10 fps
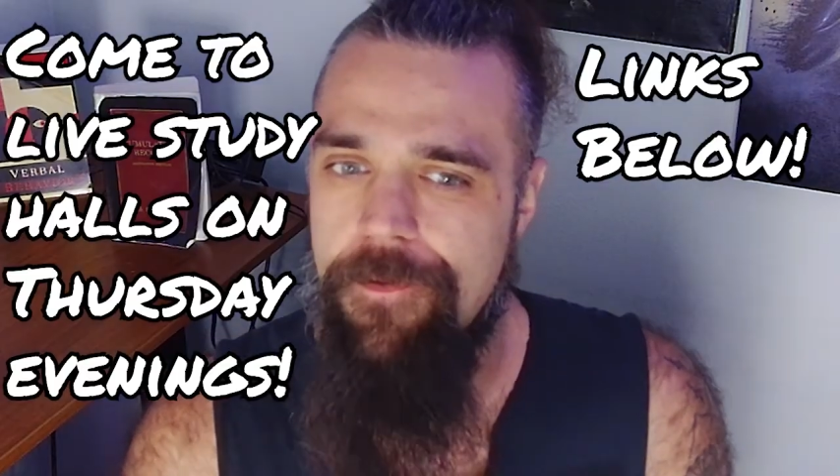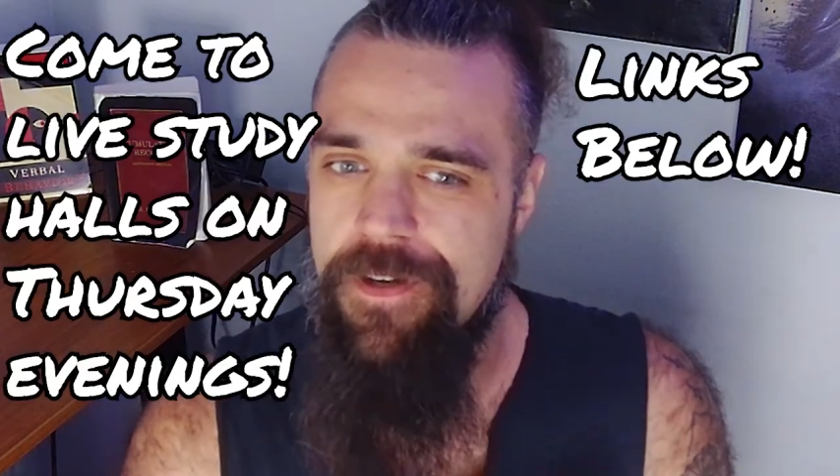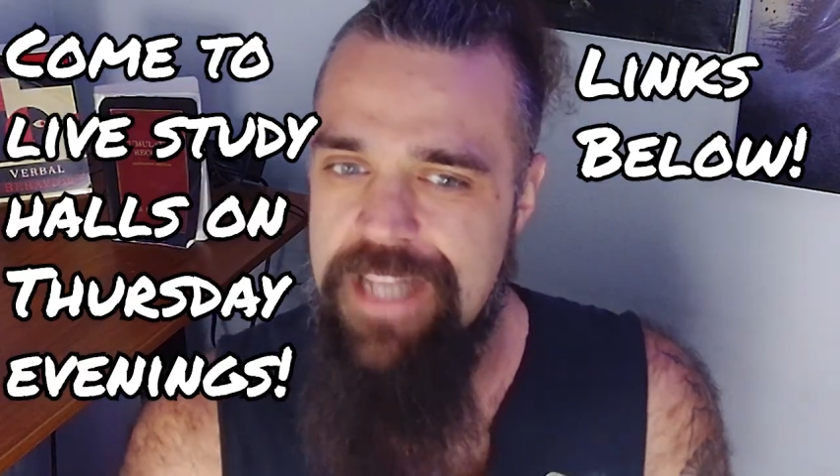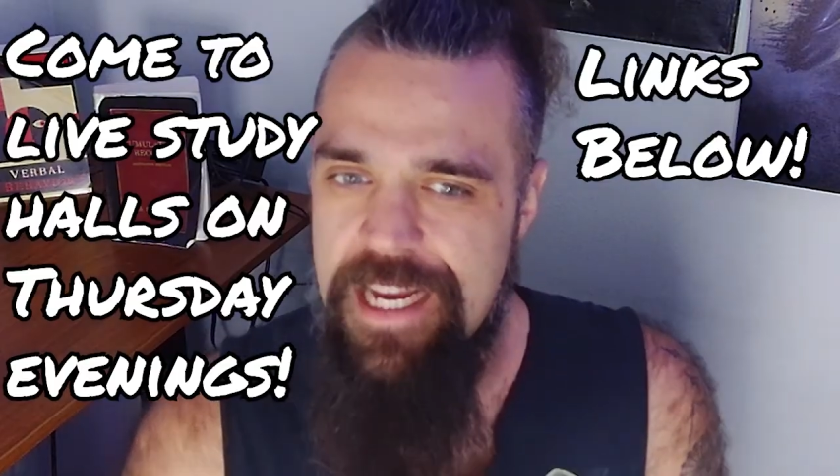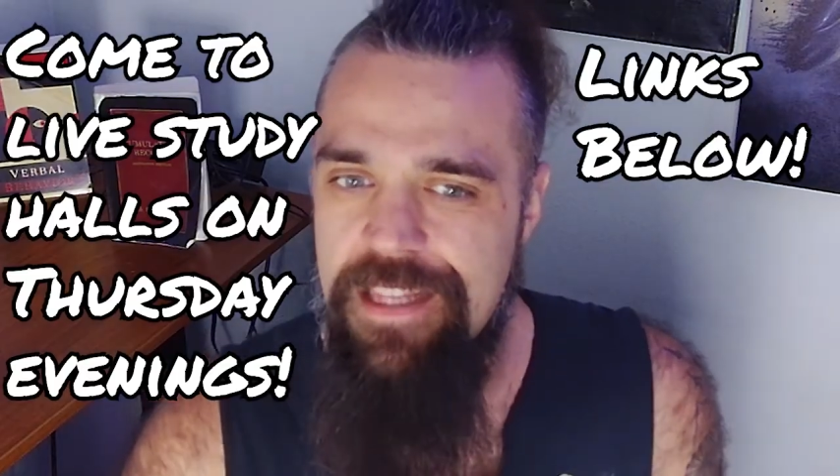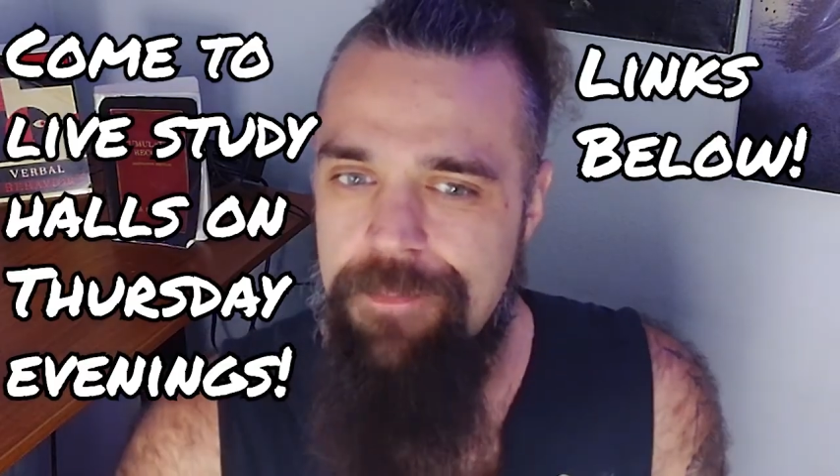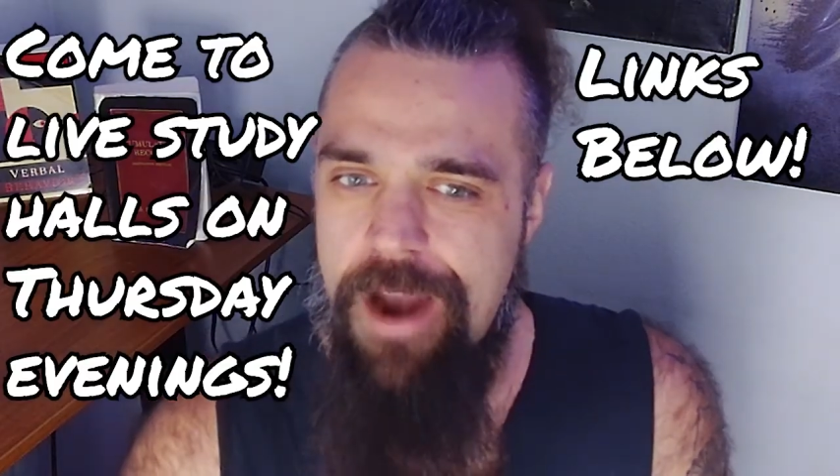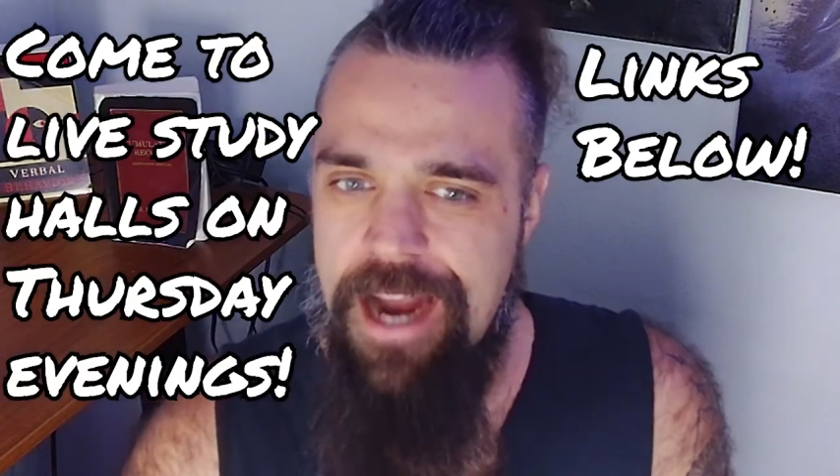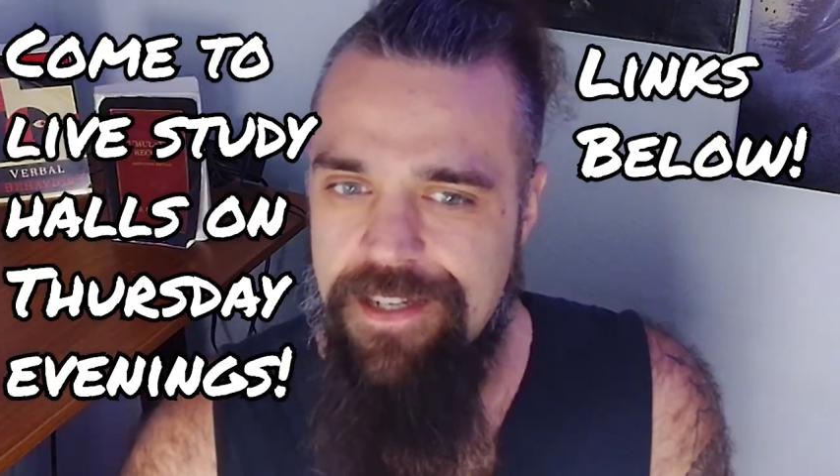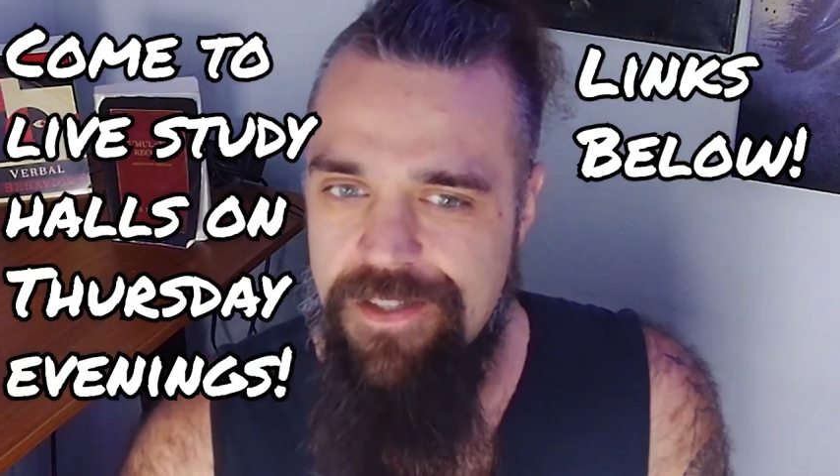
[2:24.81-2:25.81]
daily
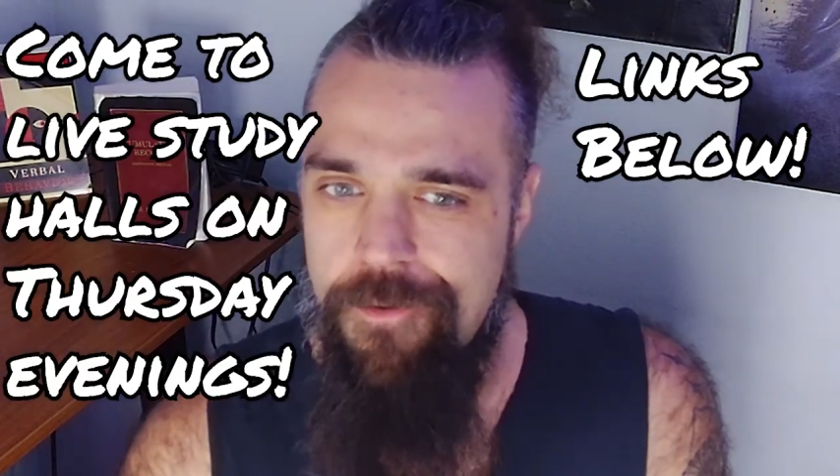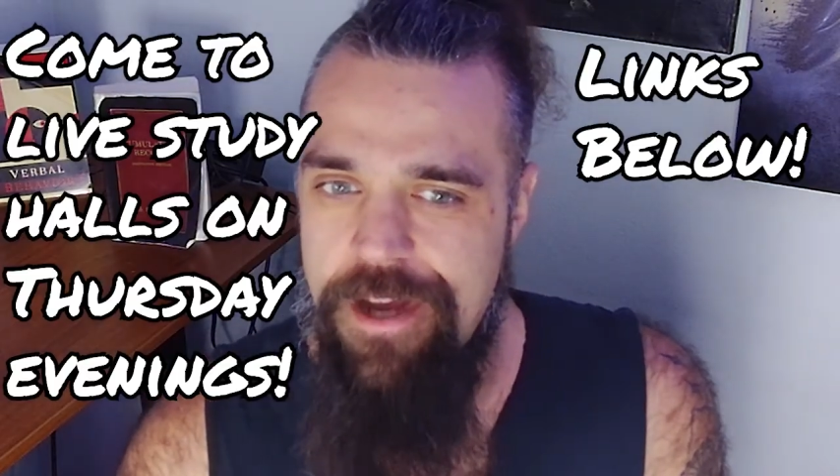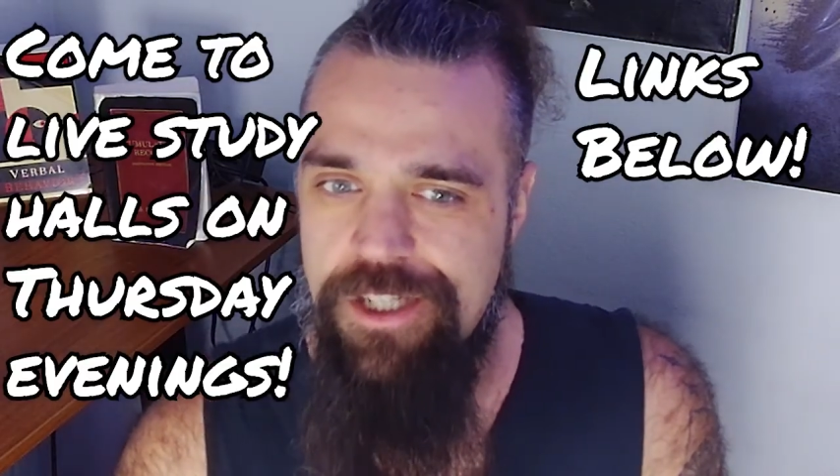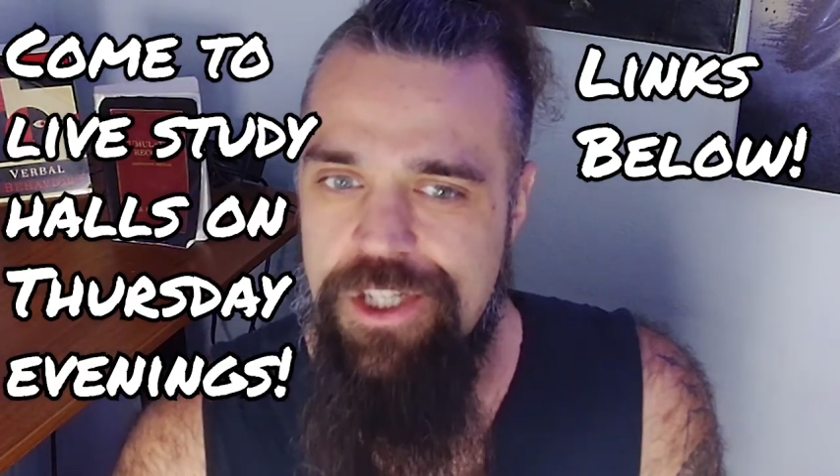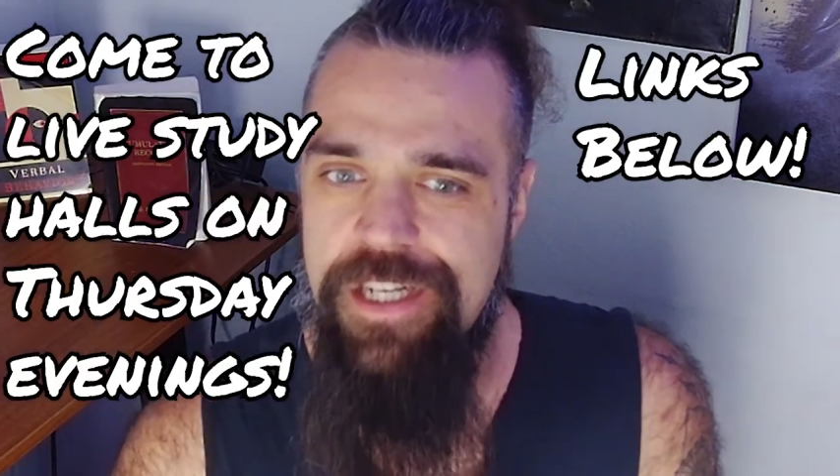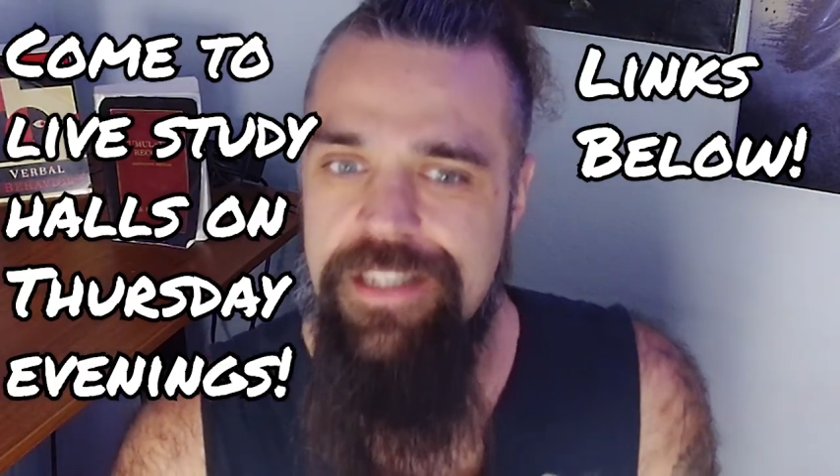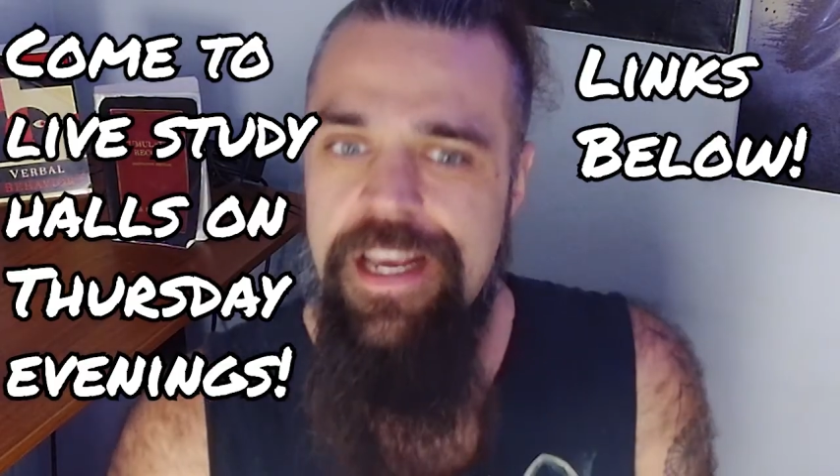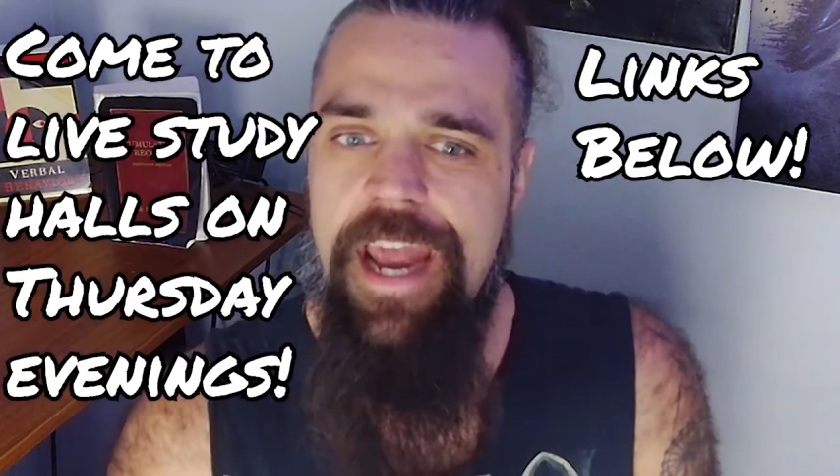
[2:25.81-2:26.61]
practice questions